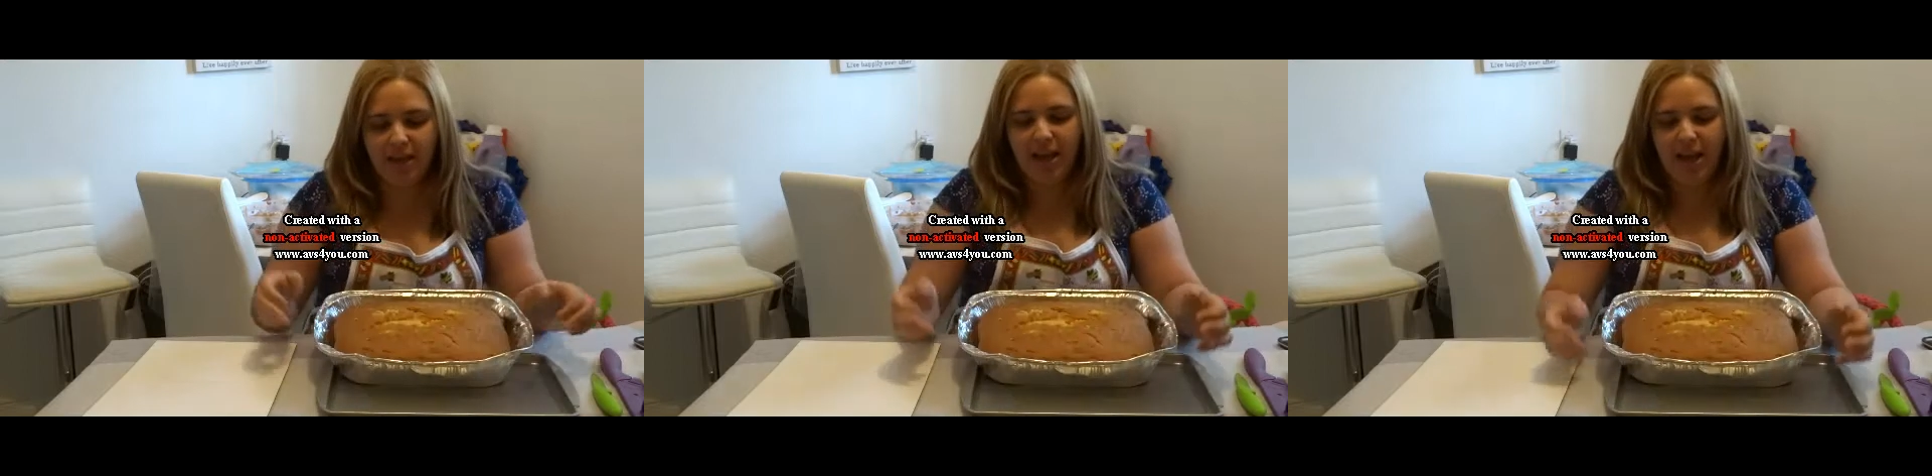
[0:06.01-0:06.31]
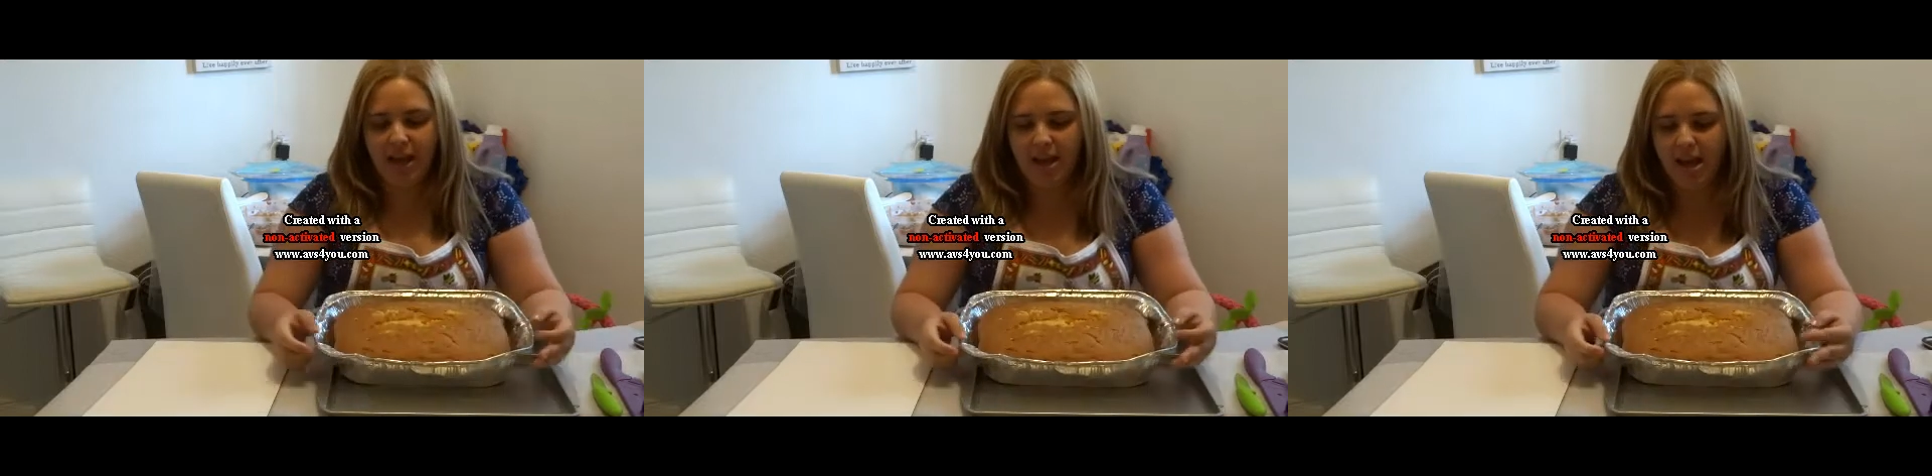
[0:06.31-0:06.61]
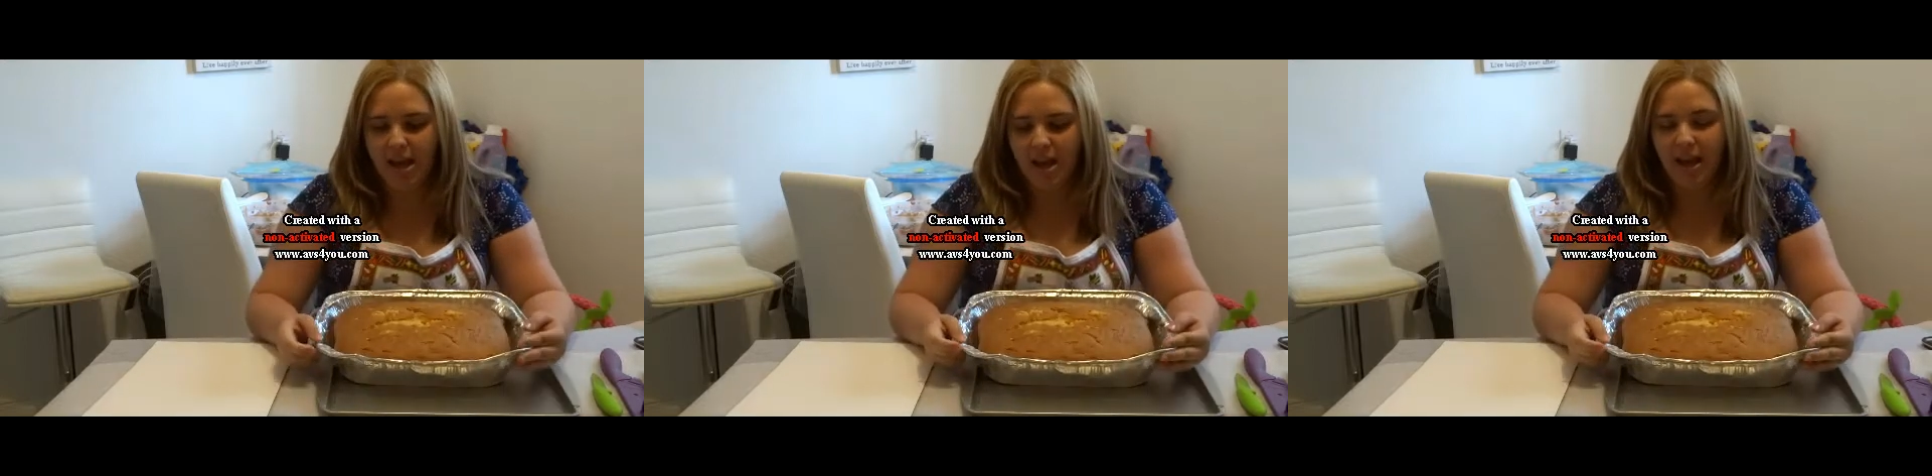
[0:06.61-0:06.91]
a
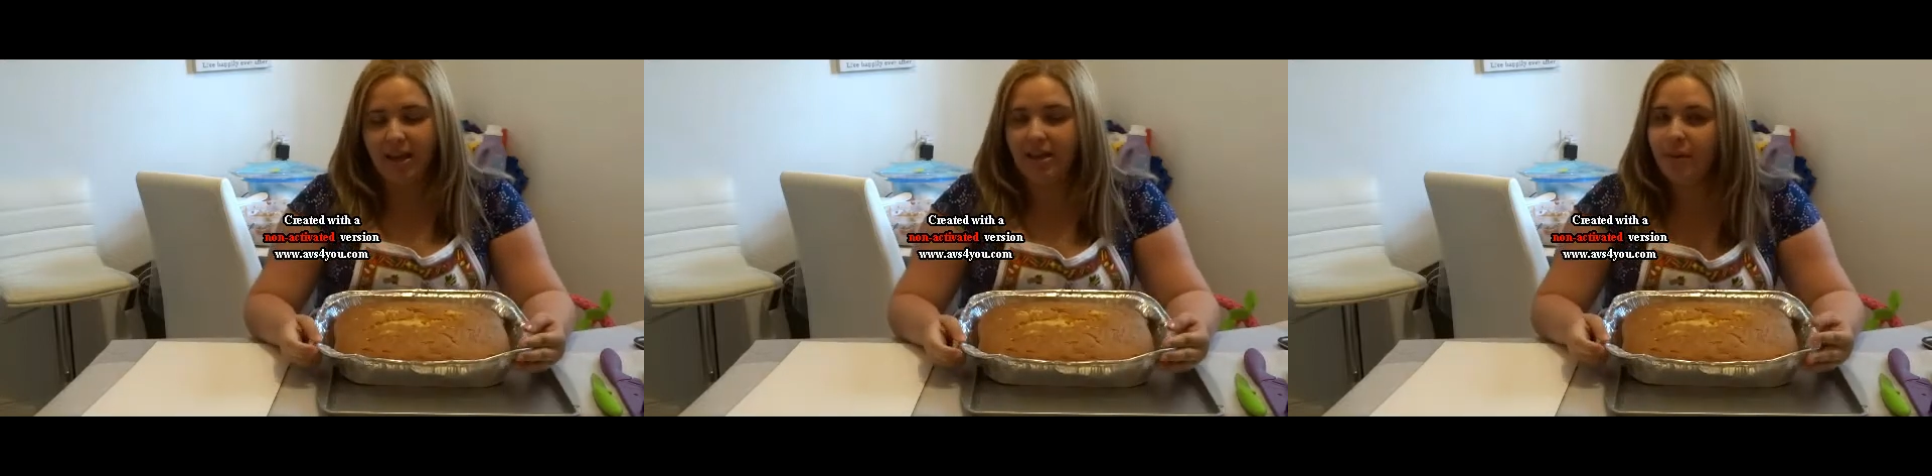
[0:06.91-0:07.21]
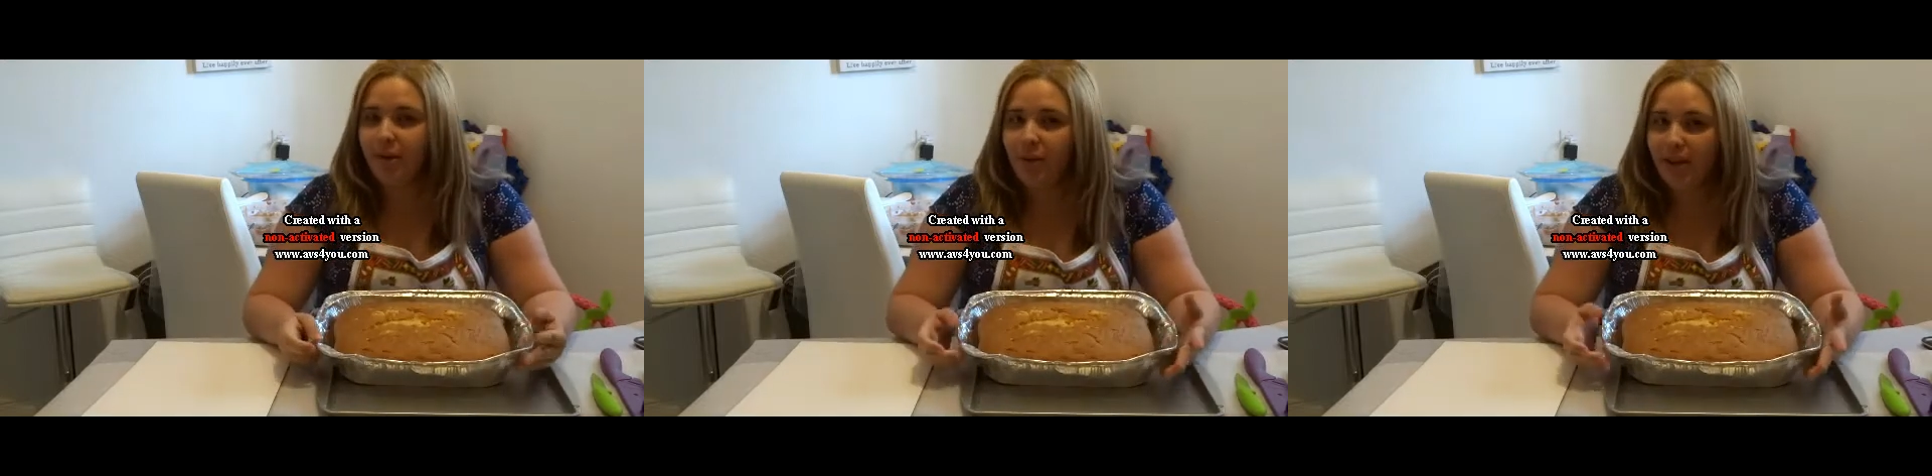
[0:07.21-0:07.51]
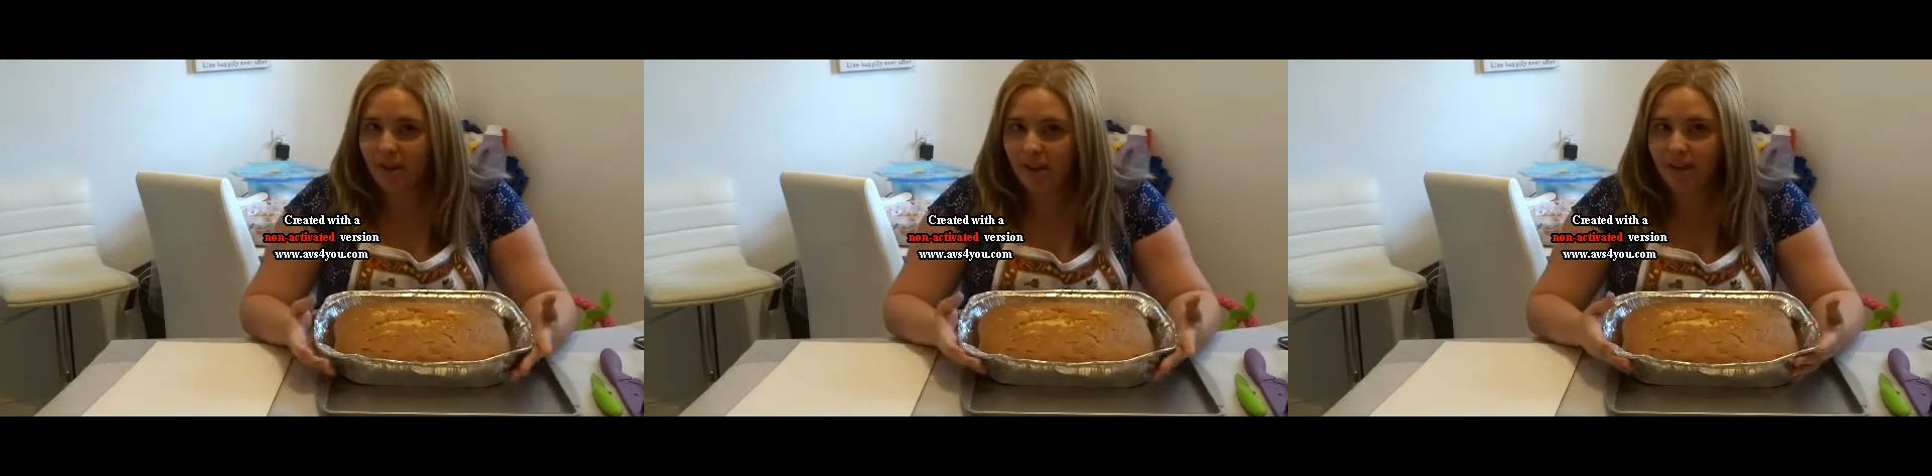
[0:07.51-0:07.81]
McQueen
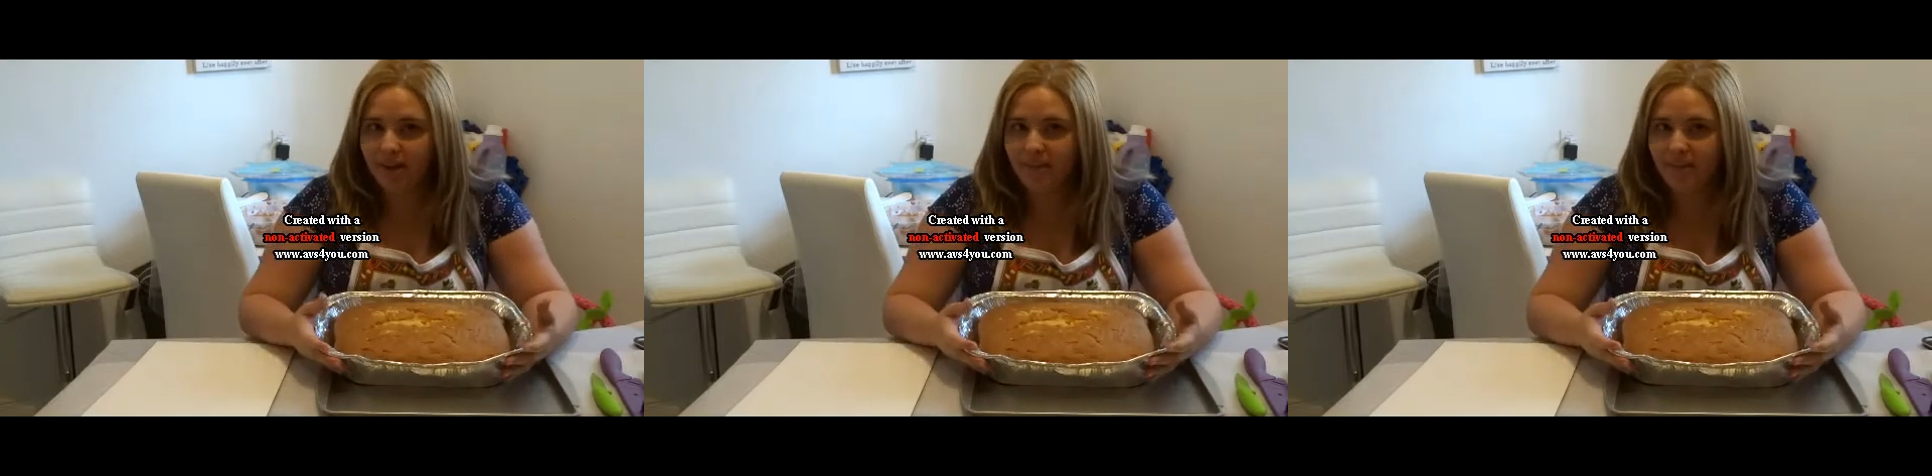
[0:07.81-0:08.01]
cake.